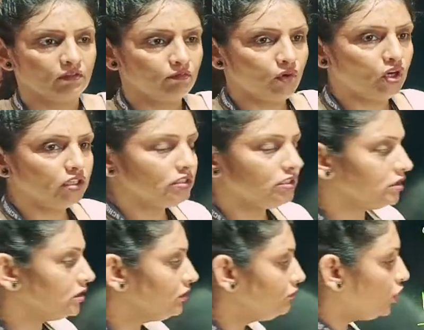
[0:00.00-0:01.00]
bond
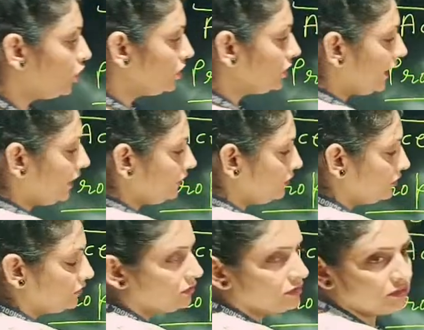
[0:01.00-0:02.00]
more than
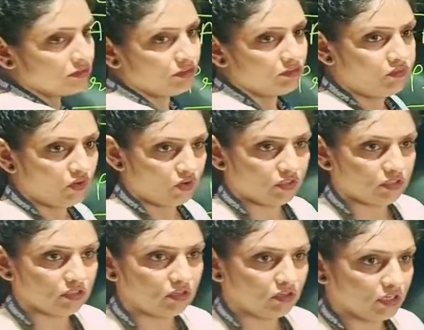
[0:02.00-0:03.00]
4.
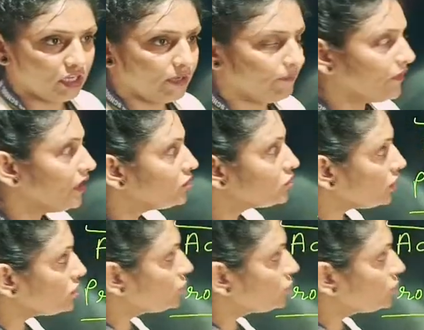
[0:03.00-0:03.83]
Okay. So